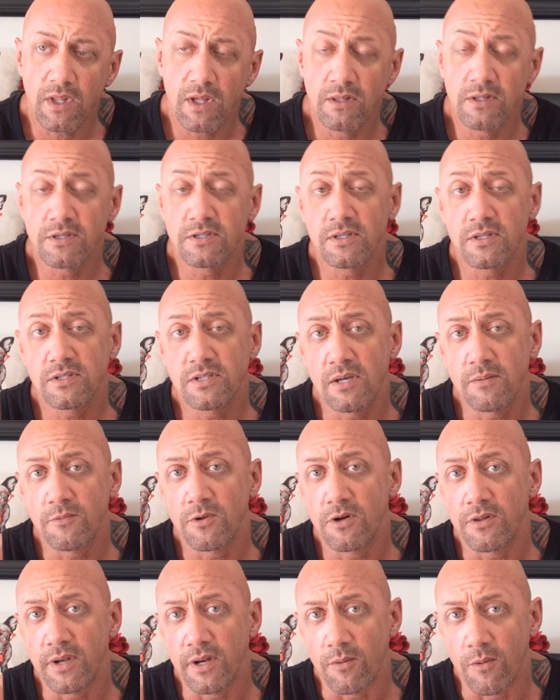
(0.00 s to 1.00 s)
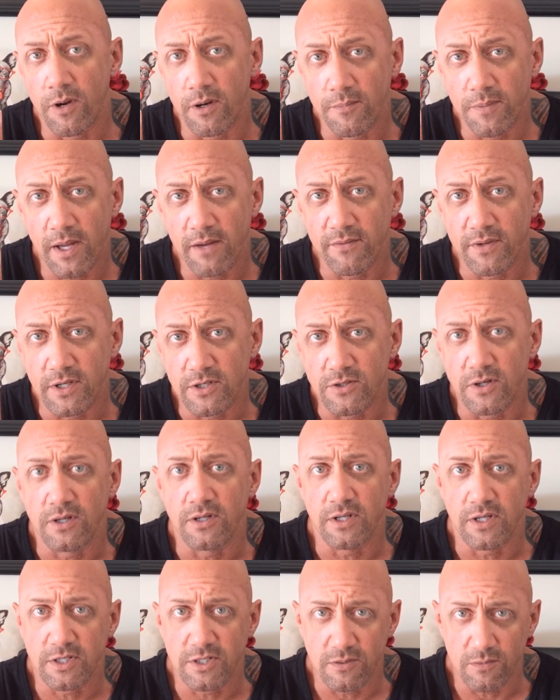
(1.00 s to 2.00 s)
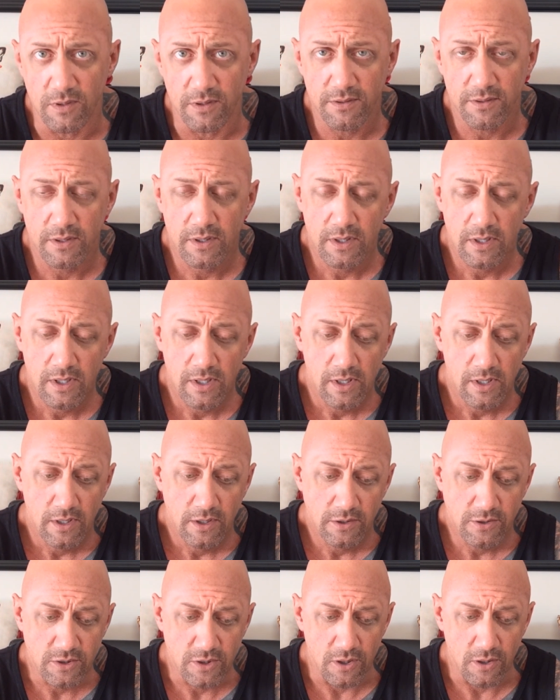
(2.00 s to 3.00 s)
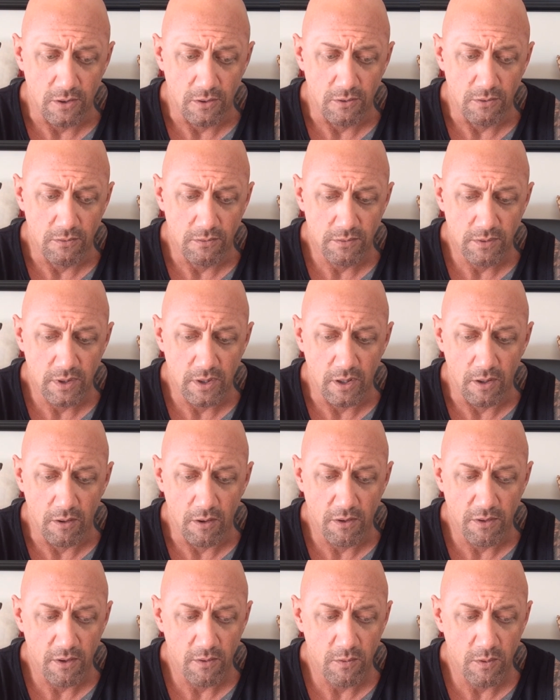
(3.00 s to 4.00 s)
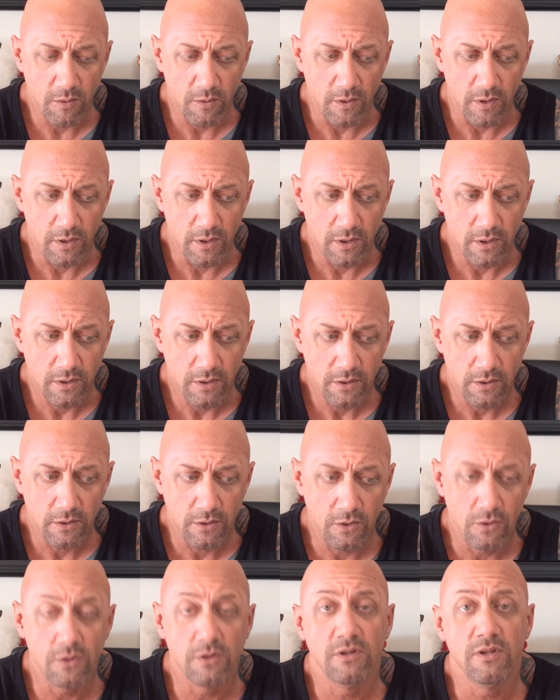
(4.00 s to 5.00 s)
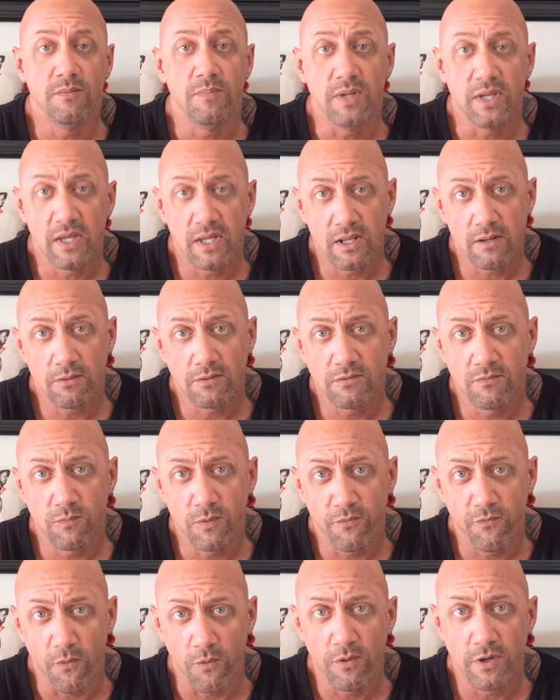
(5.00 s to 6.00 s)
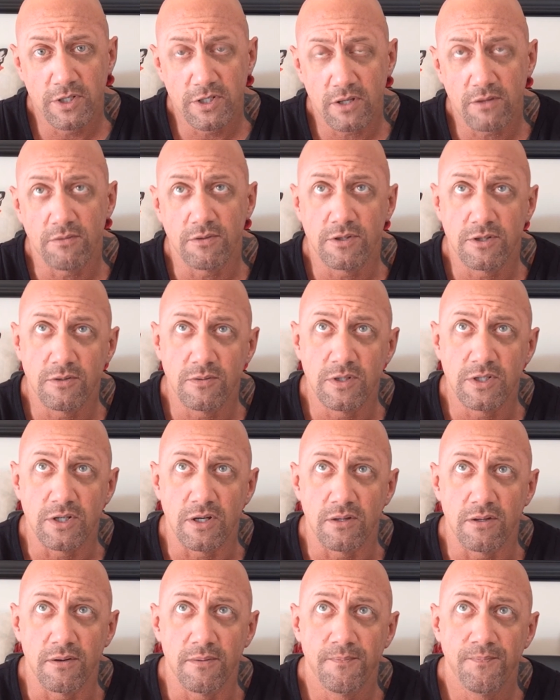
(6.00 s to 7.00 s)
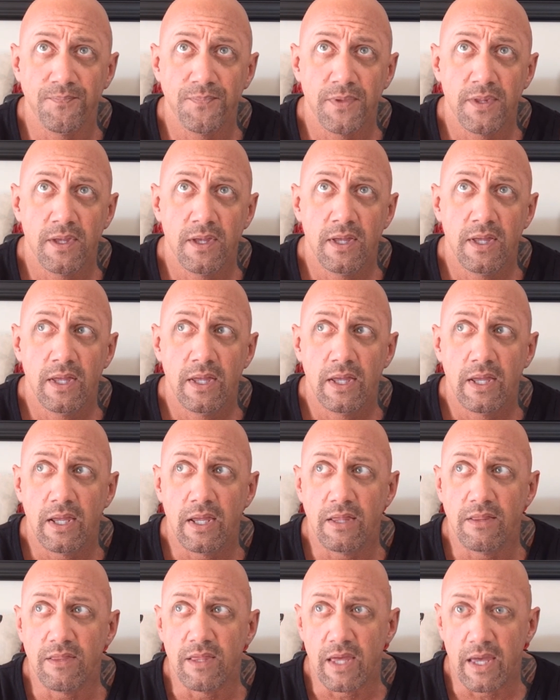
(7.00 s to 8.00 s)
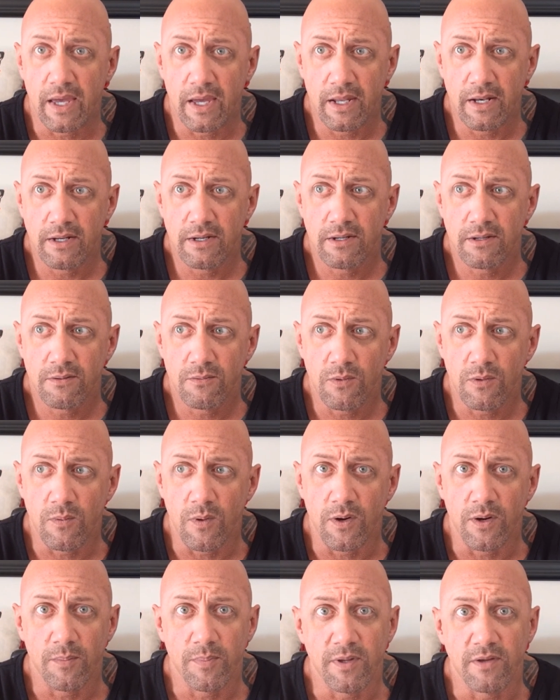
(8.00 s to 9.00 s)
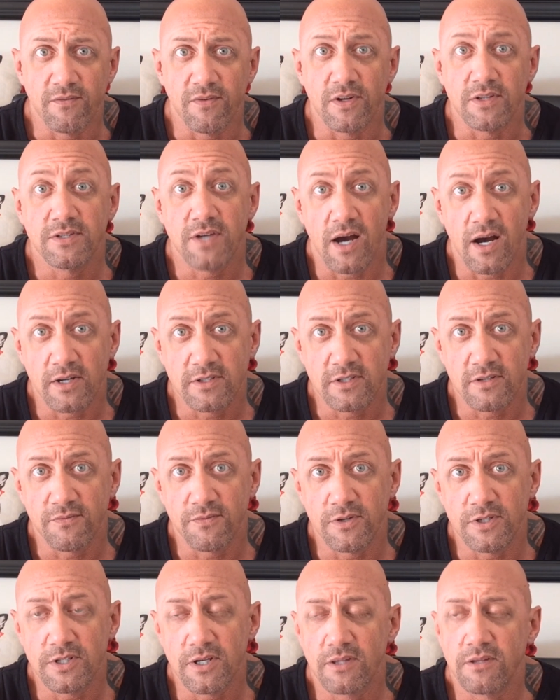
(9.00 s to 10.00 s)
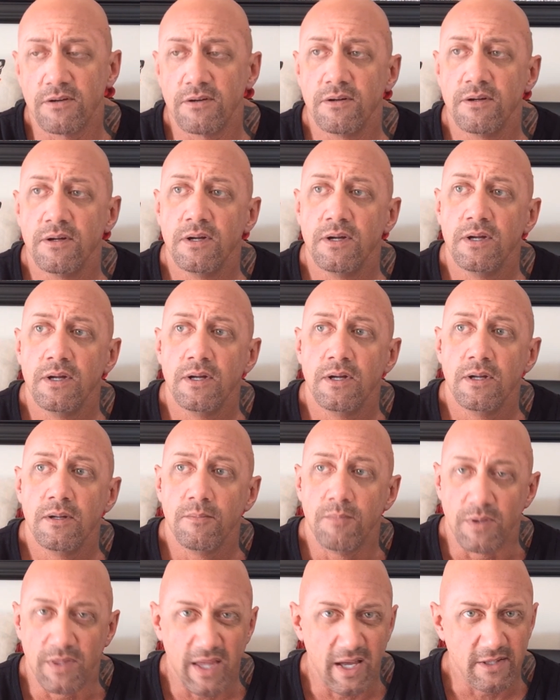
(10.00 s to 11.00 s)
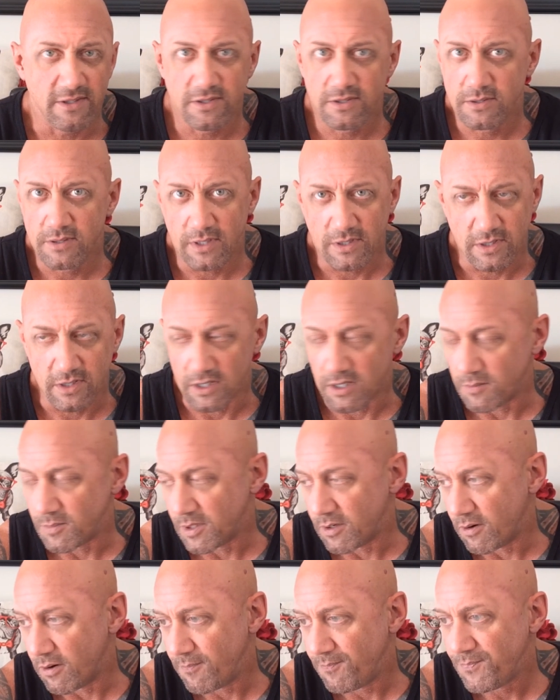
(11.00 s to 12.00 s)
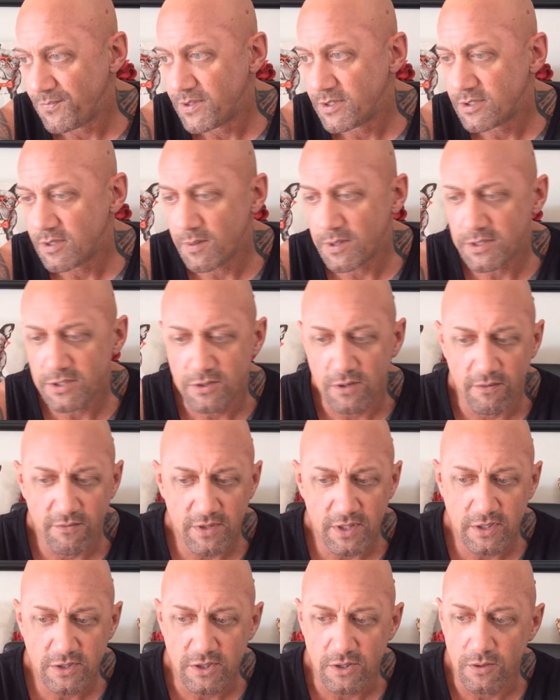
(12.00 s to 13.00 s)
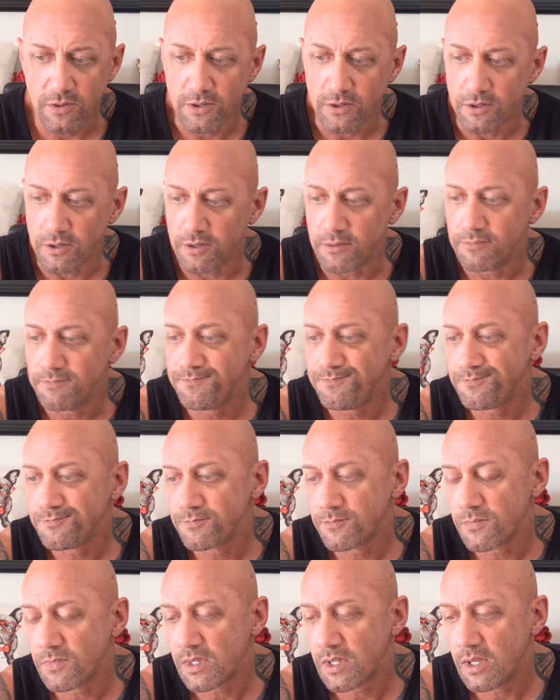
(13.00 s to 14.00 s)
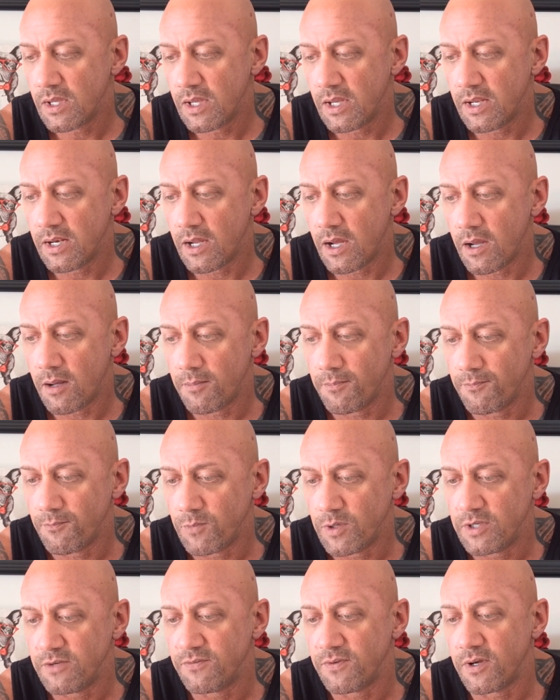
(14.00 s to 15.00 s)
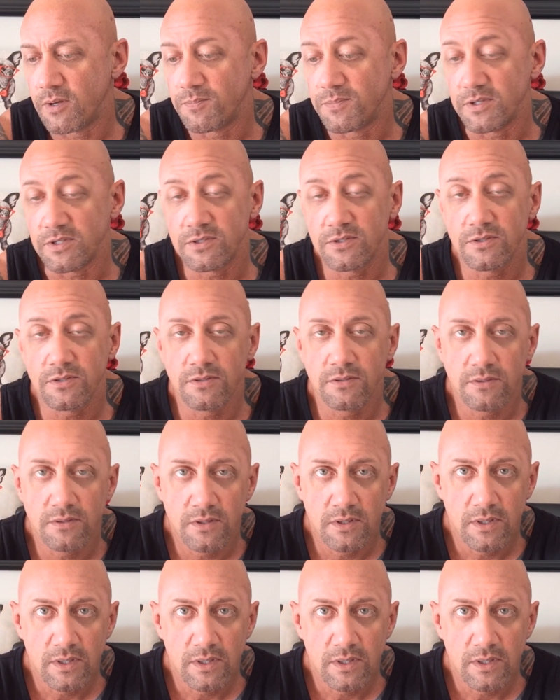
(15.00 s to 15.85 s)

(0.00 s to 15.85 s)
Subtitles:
And this is the same girl that I wound up having a drug addiction with. So, you know, although we were good in the beginning for each other and to each other, in the end, we wound up being very toxic for each other. But that's going to come later on. So I met this girl. Everything's going good. And we developed this